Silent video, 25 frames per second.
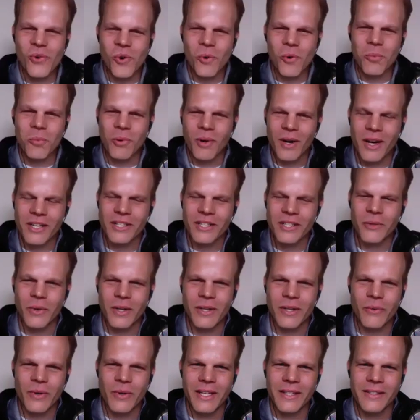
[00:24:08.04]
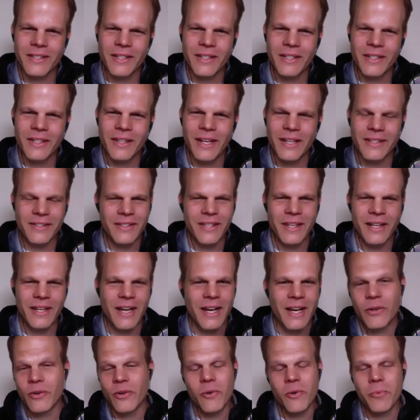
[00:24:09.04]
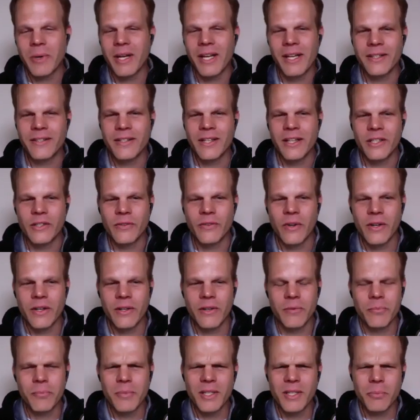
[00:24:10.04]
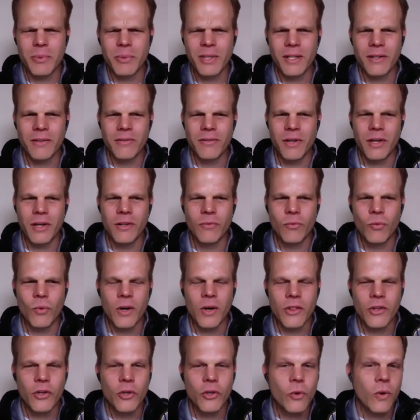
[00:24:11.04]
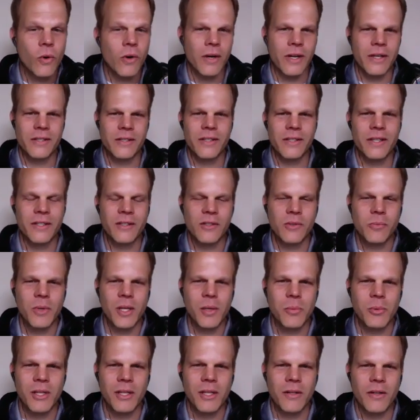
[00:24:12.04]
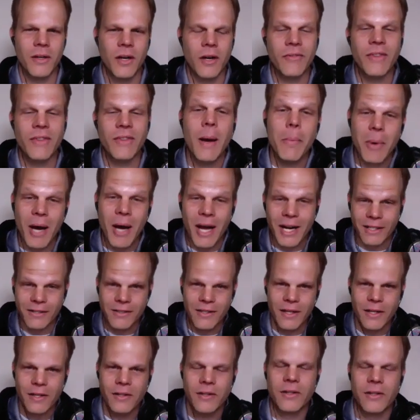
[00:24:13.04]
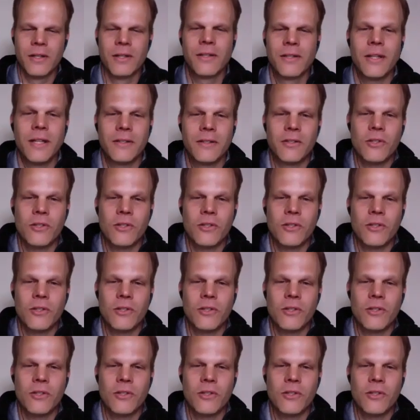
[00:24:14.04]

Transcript: project. What it's a S10. I don't know my S10s very. It must be a one of the newer S10s, maybe, of that body style. That's